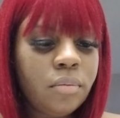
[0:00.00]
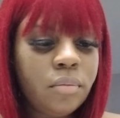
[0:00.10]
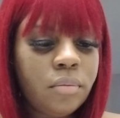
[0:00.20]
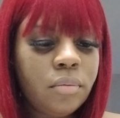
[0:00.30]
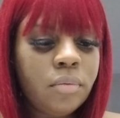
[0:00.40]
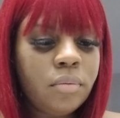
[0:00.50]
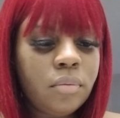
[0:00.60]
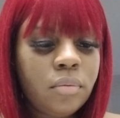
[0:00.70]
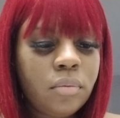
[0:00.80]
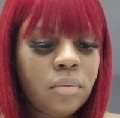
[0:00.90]

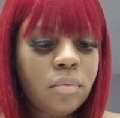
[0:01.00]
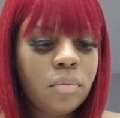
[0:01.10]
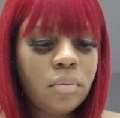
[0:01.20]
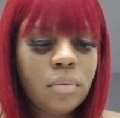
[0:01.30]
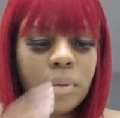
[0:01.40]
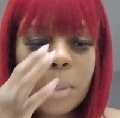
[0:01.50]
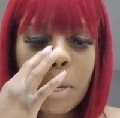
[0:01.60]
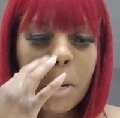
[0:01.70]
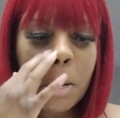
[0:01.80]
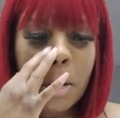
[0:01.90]

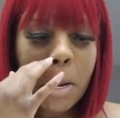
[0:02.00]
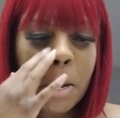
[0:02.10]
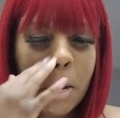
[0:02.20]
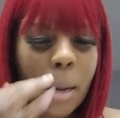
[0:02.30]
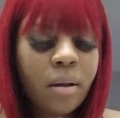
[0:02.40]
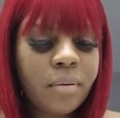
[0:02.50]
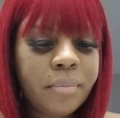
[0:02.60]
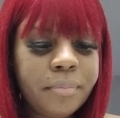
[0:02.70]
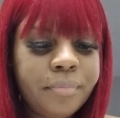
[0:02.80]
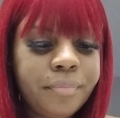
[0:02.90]

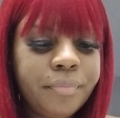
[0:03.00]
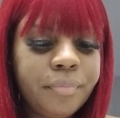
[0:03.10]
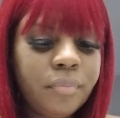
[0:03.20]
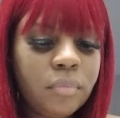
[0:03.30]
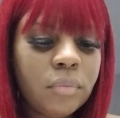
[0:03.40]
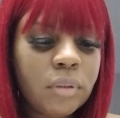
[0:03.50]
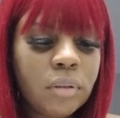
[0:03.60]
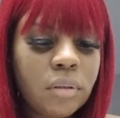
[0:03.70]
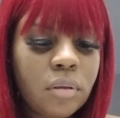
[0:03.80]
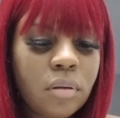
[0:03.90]

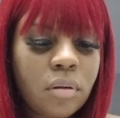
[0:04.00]
(silence)